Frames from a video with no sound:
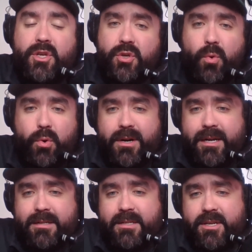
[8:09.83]
your
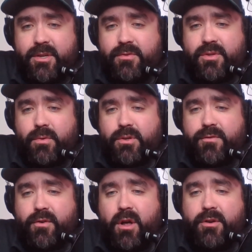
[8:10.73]
continued source
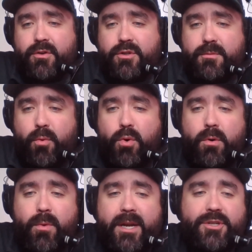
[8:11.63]
for all your sport
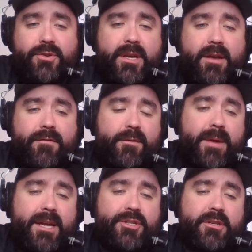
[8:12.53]
wagering
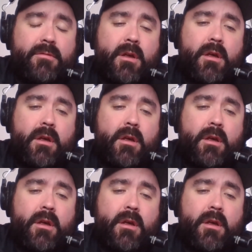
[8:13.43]
information